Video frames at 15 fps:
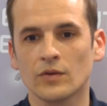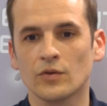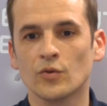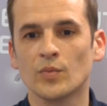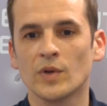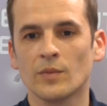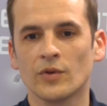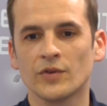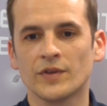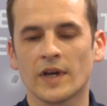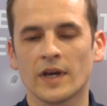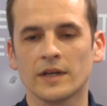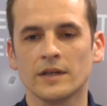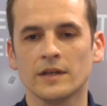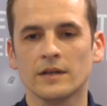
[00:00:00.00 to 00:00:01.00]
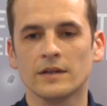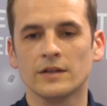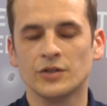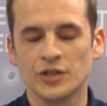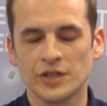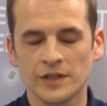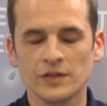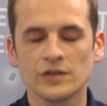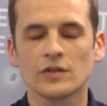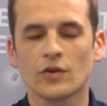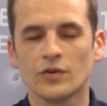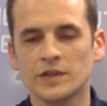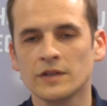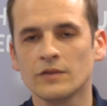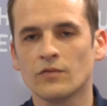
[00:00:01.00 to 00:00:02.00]
complementary genes
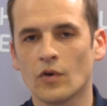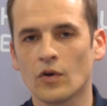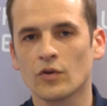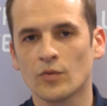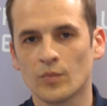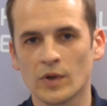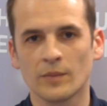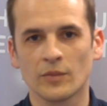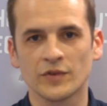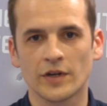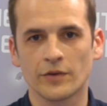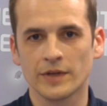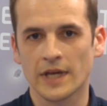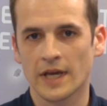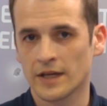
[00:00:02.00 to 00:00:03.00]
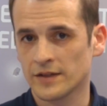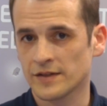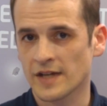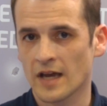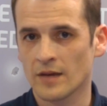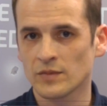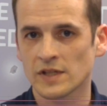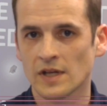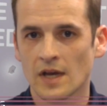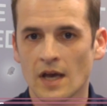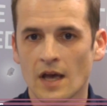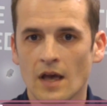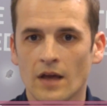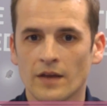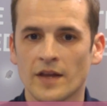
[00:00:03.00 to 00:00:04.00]
coding for complementary enzymes
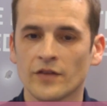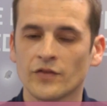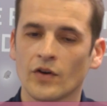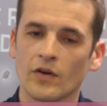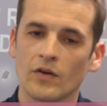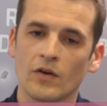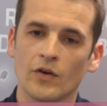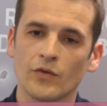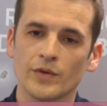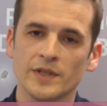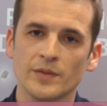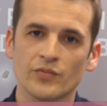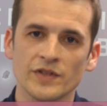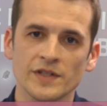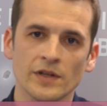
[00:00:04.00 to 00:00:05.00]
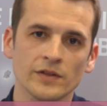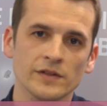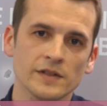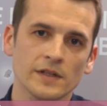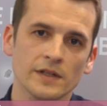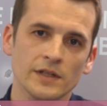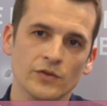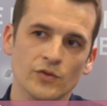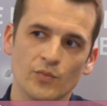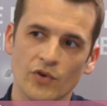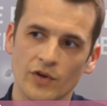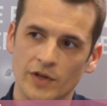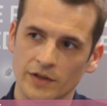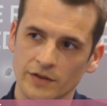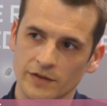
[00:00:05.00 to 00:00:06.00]
that are already present in the
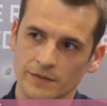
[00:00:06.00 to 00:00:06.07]
product.